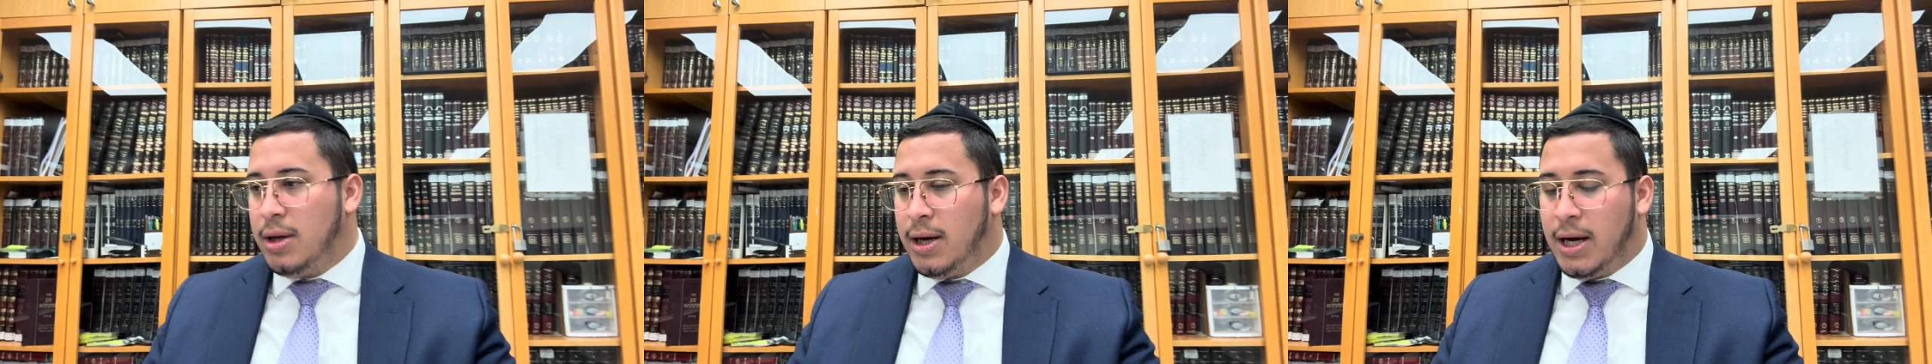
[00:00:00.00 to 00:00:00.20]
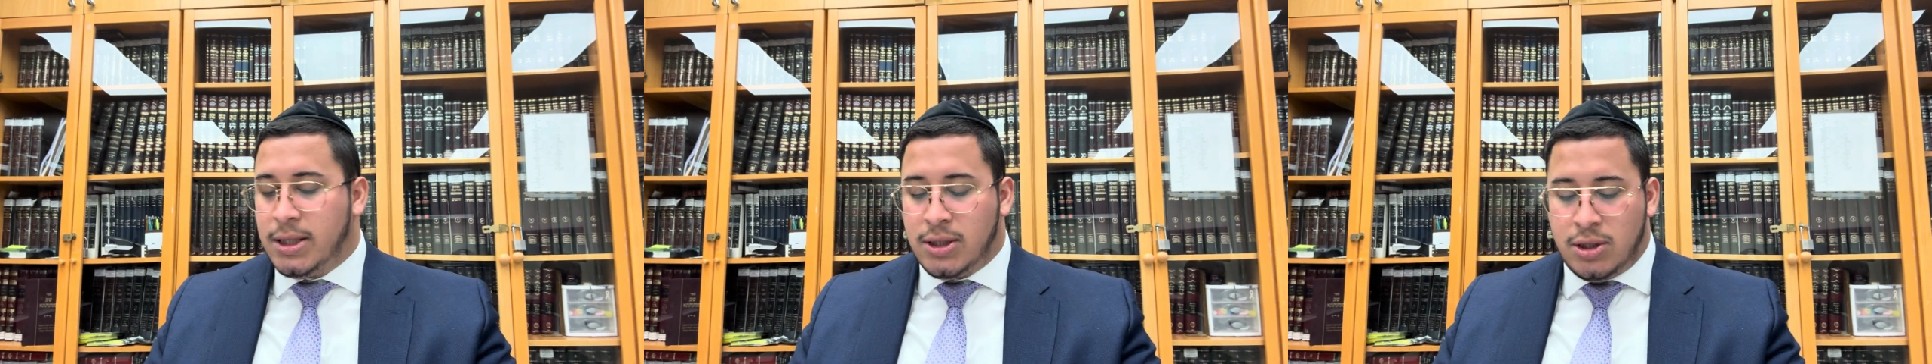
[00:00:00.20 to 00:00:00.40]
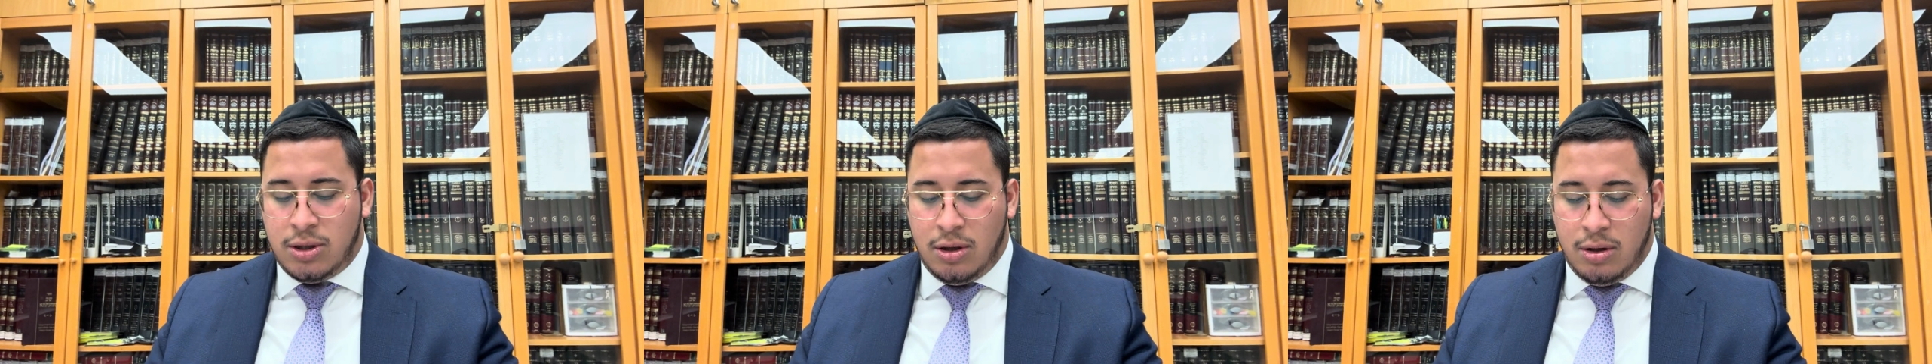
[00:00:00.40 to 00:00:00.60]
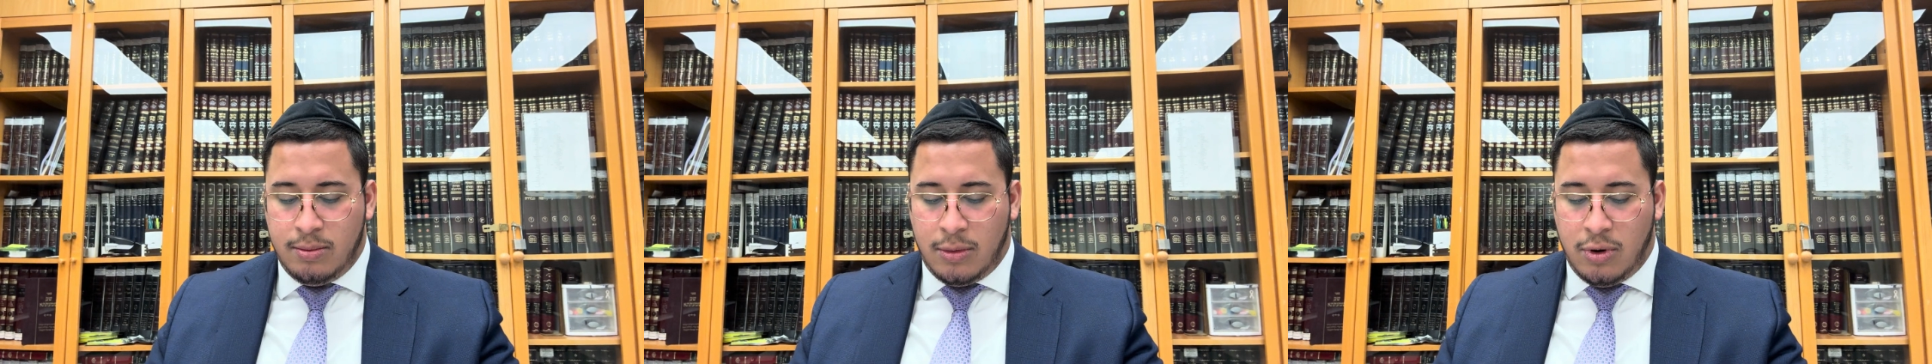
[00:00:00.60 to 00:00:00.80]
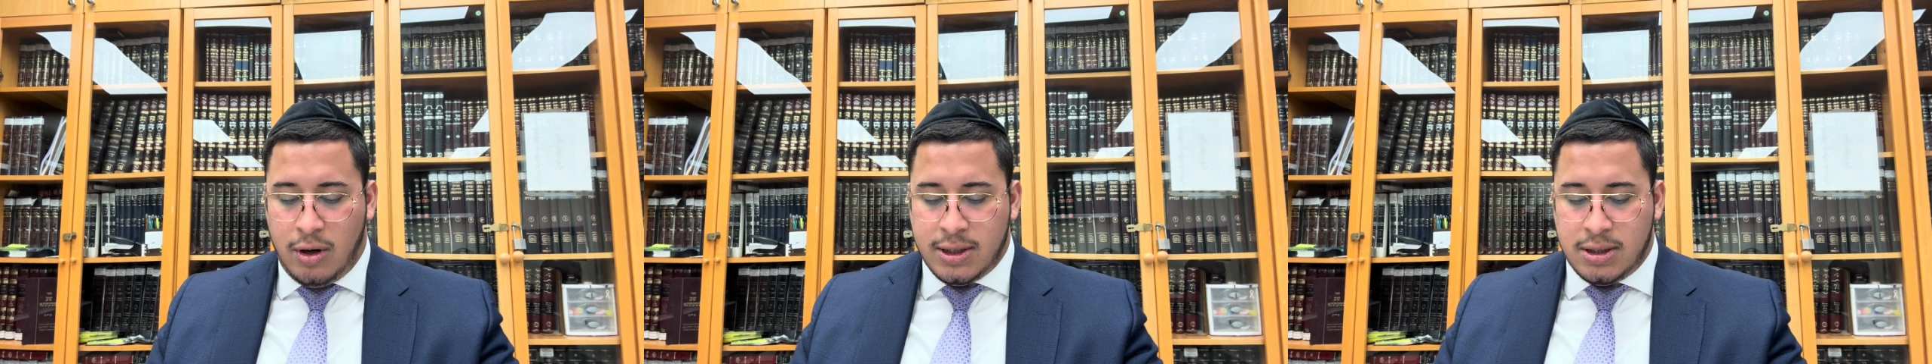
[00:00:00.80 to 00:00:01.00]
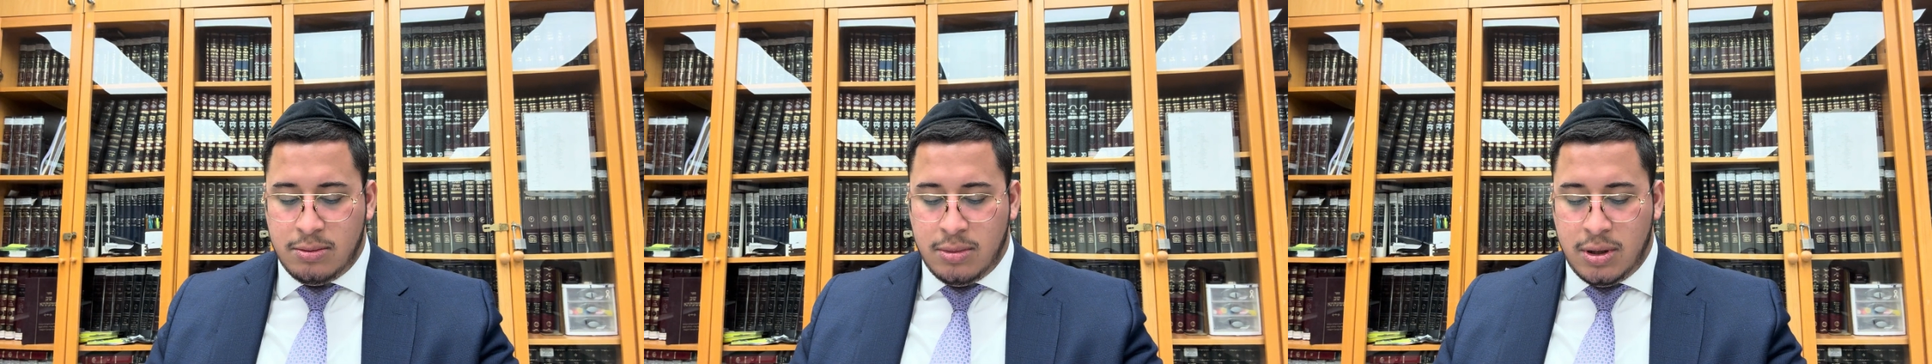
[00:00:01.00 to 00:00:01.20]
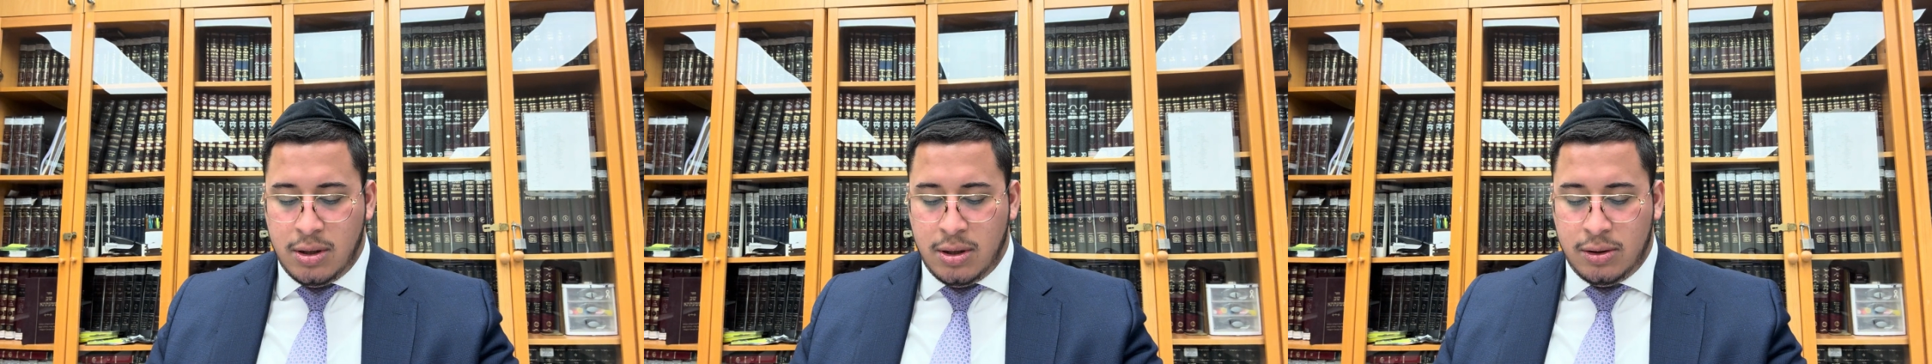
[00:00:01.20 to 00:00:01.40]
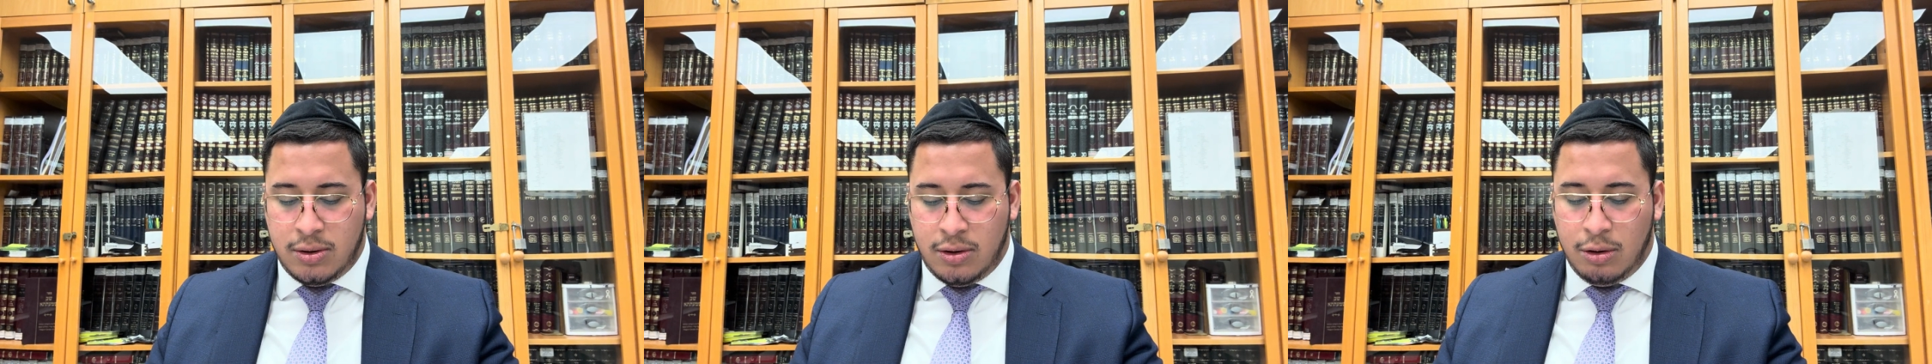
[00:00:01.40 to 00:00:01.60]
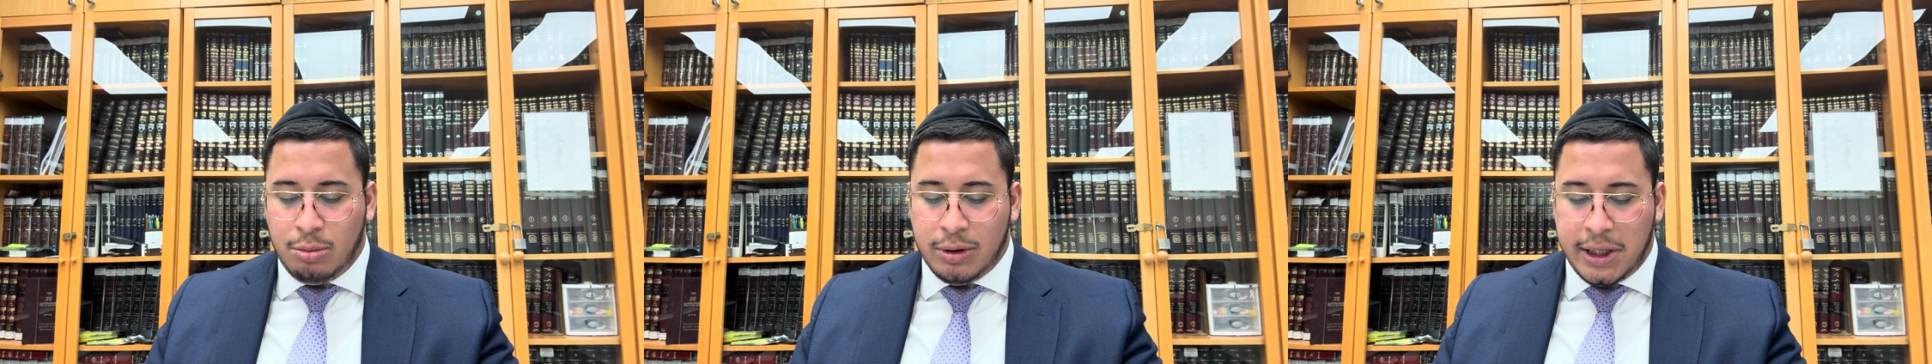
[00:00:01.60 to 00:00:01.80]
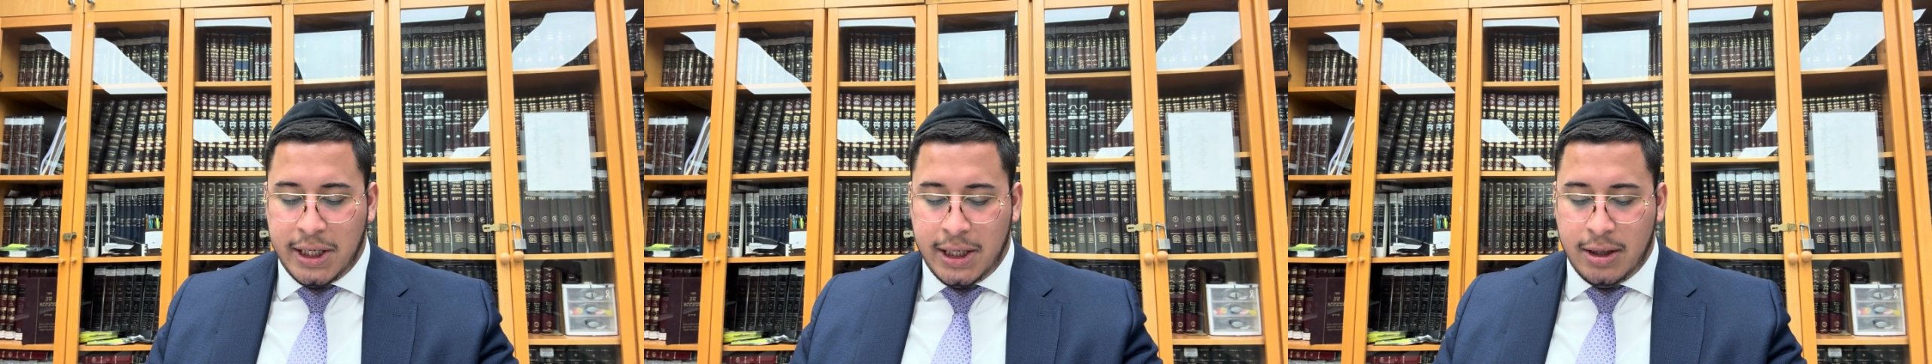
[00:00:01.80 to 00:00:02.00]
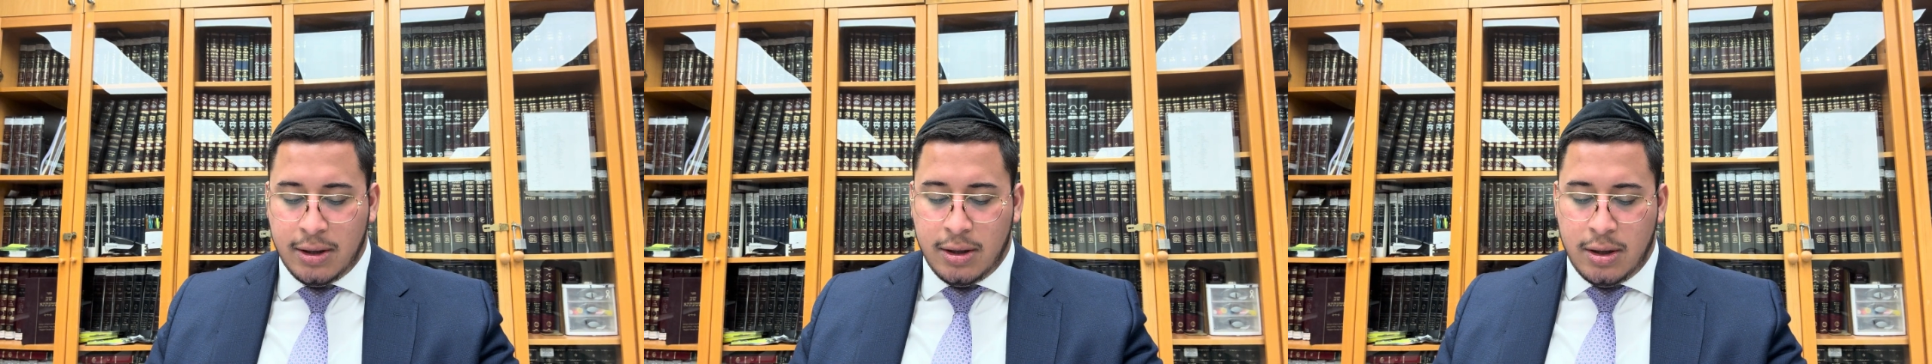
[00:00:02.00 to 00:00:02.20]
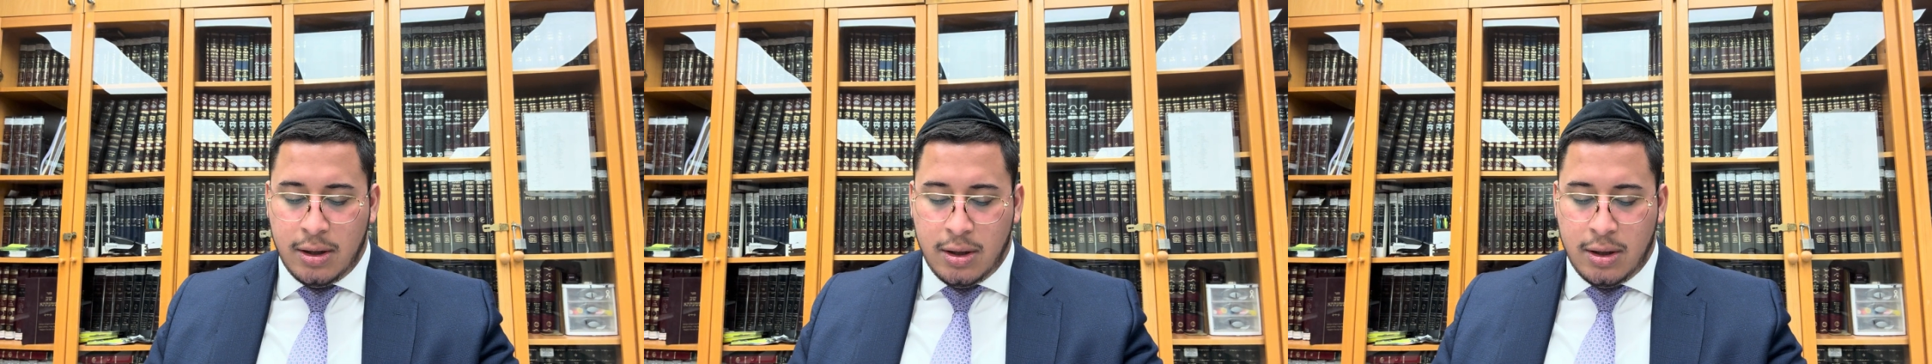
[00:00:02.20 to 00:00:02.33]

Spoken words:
Chaz v'shalom, cause him internal bleeding.